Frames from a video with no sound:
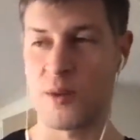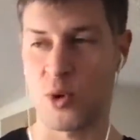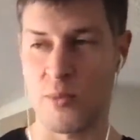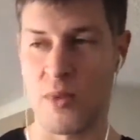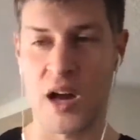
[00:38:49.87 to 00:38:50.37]

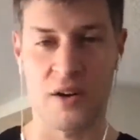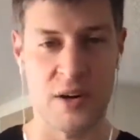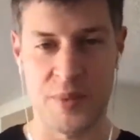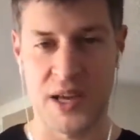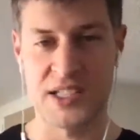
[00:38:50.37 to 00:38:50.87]
more
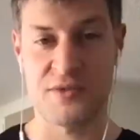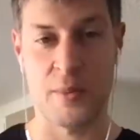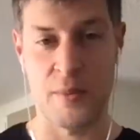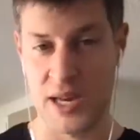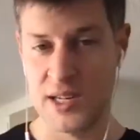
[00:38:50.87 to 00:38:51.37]
moderate pace for a
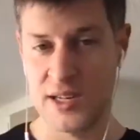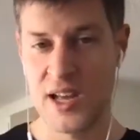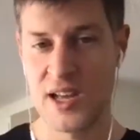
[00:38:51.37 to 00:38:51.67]
minute